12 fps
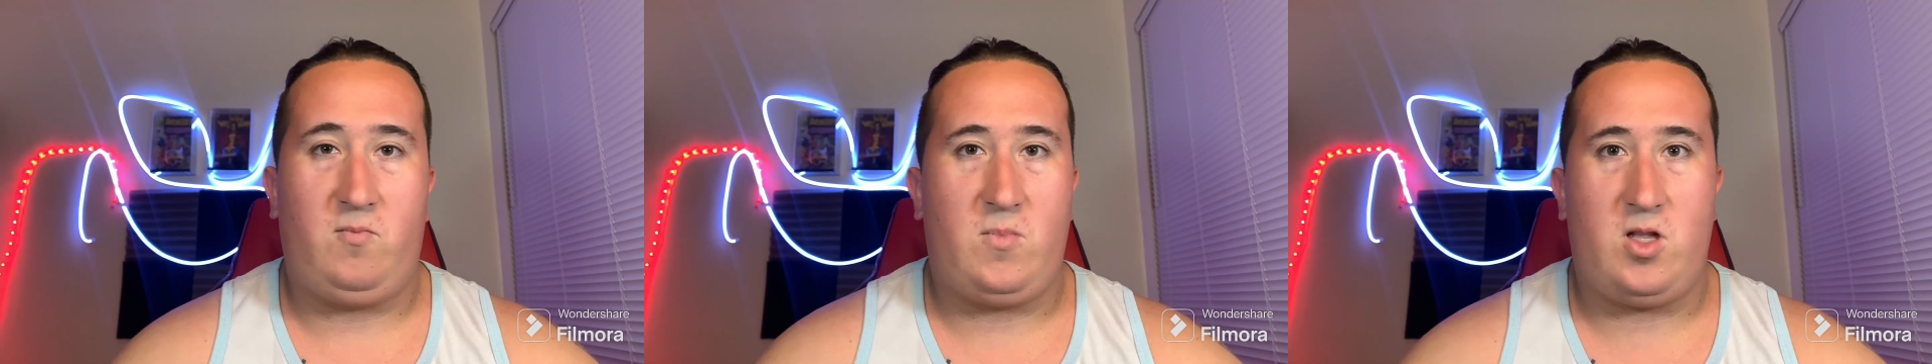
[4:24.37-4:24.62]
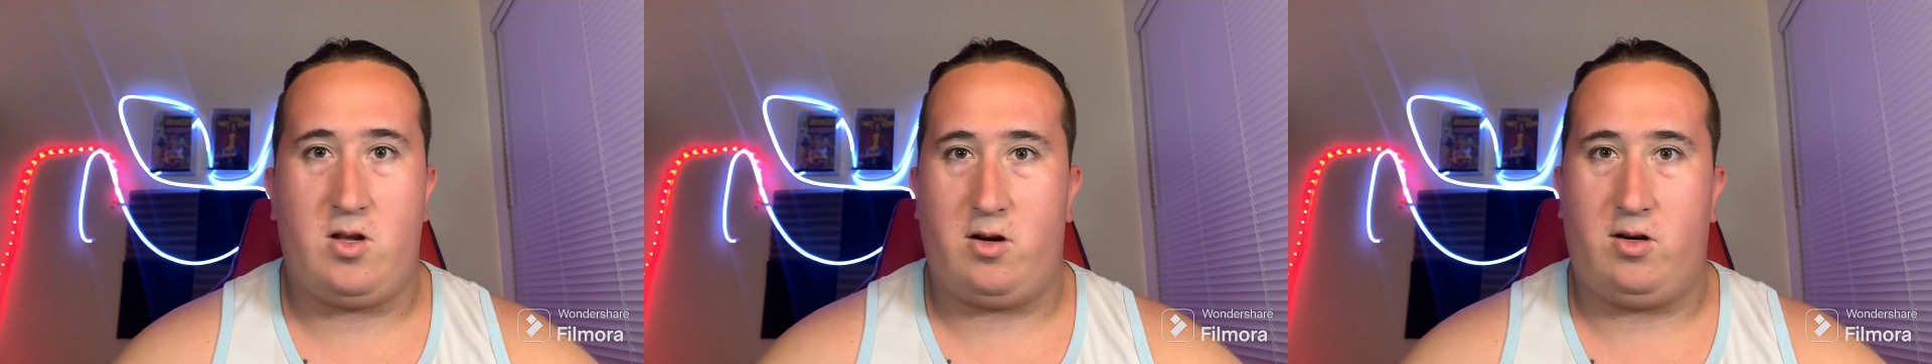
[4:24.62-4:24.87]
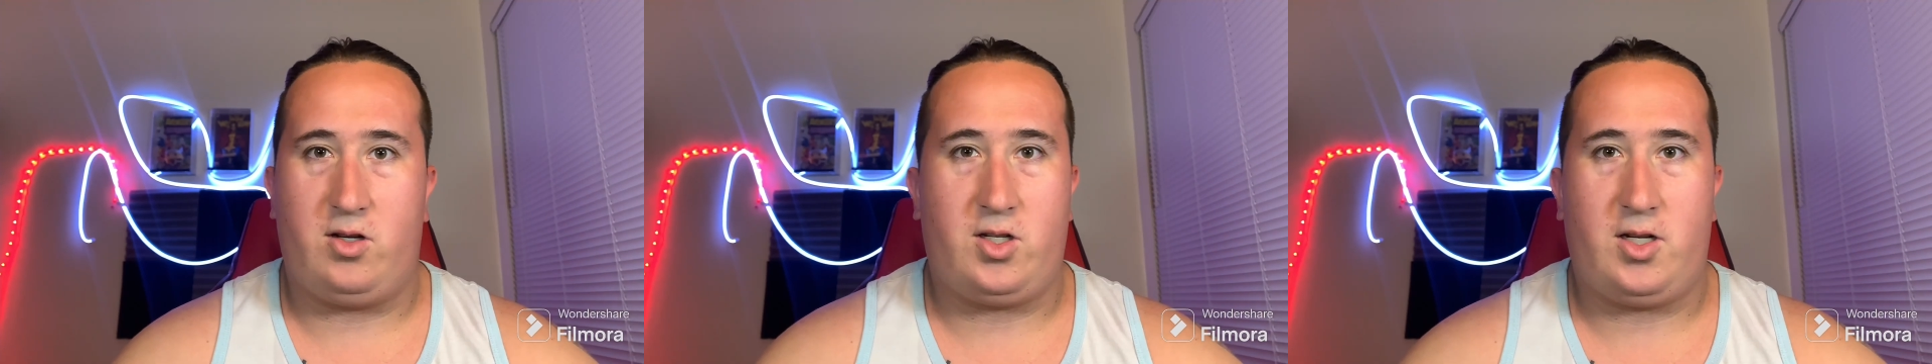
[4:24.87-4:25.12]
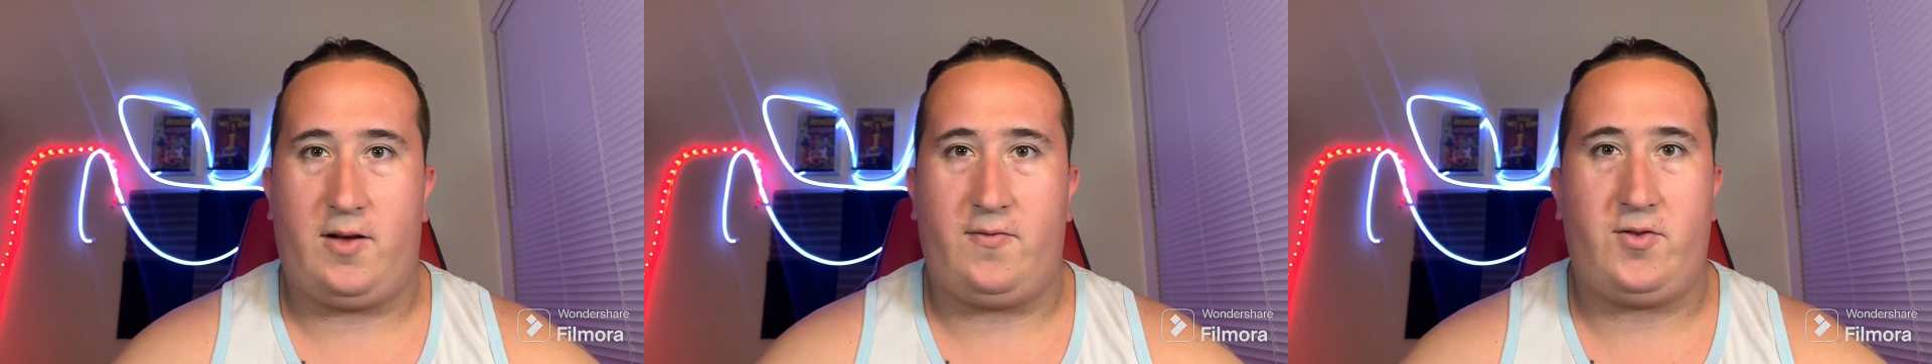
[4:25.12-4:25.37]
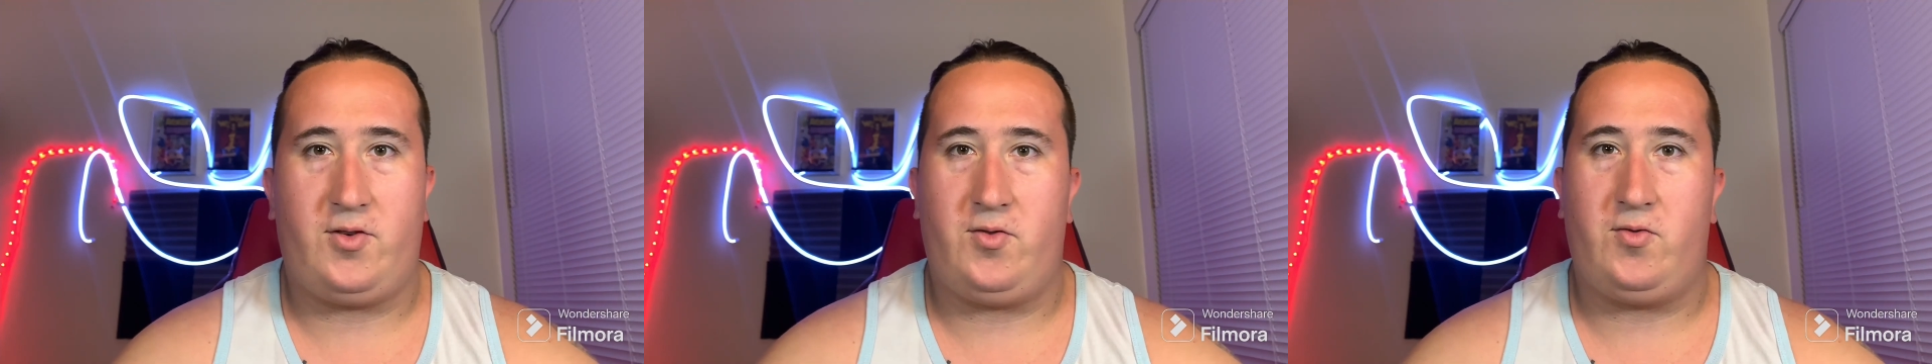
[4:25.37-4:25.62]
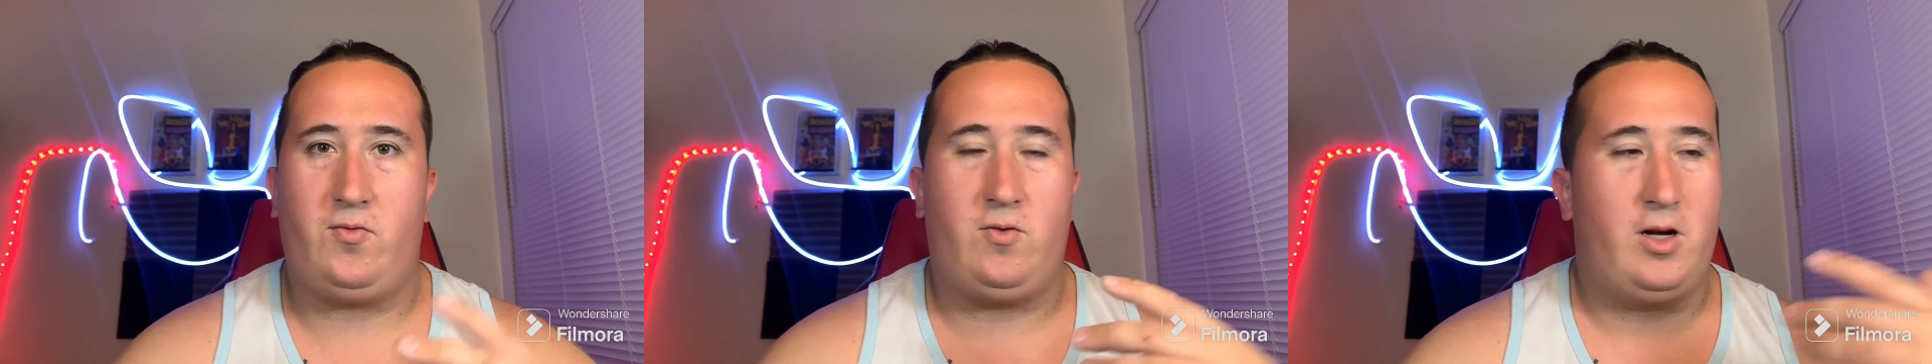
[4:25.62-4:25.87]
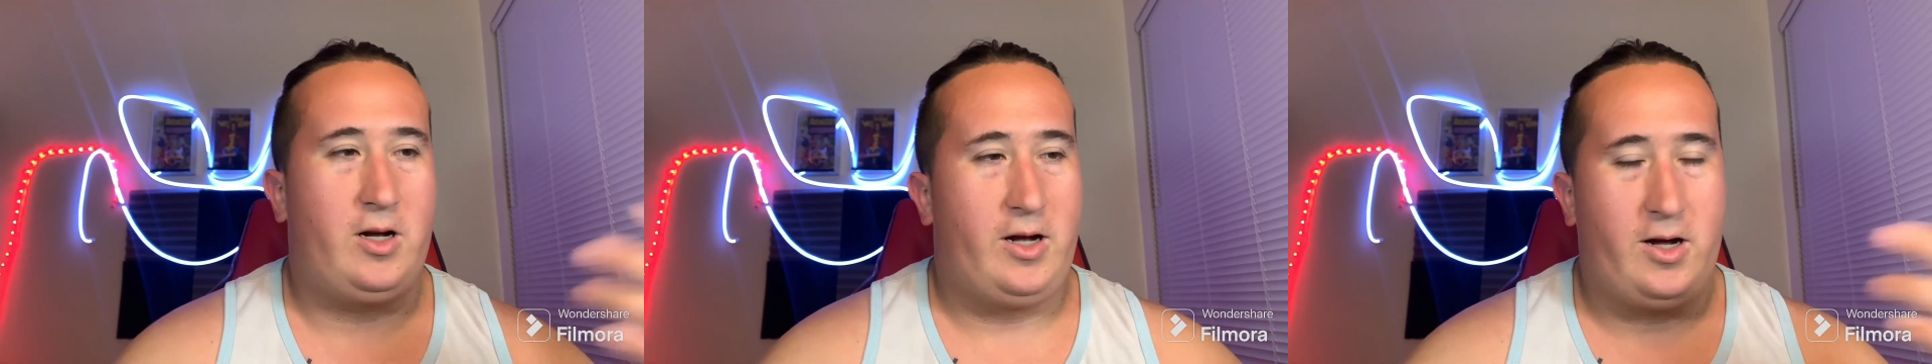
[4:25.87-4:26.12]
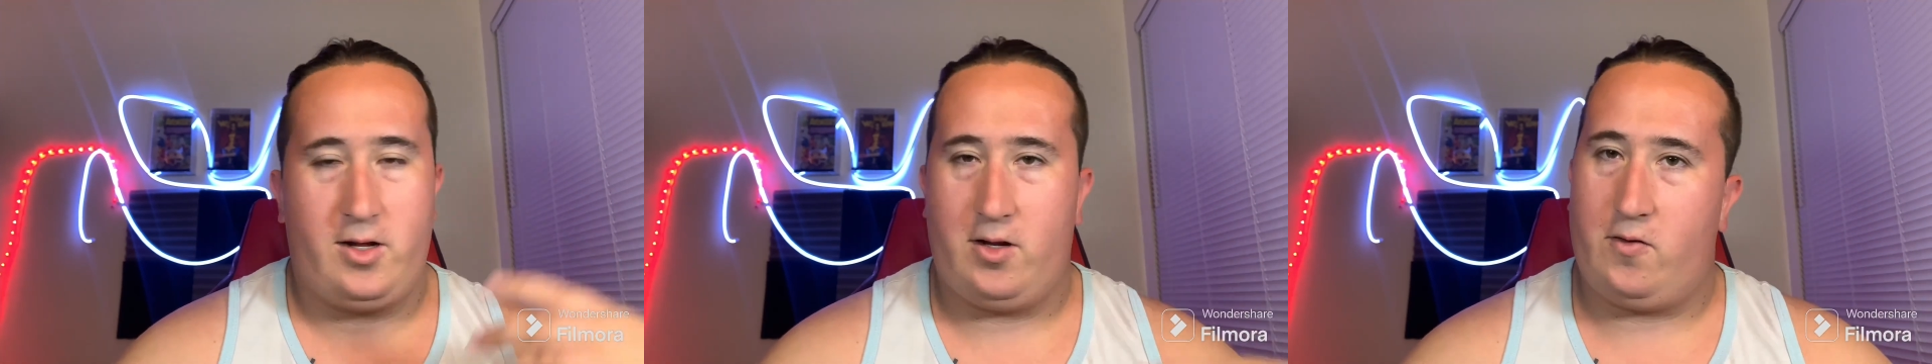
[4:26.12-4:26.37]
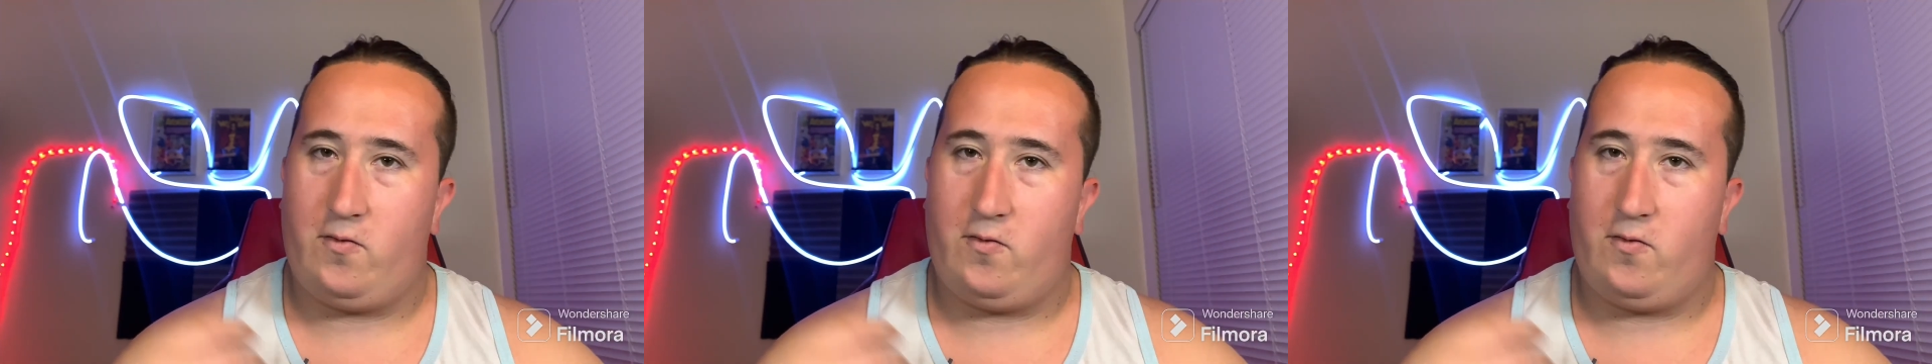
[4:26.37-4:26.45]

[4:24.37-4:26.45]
your stuff to their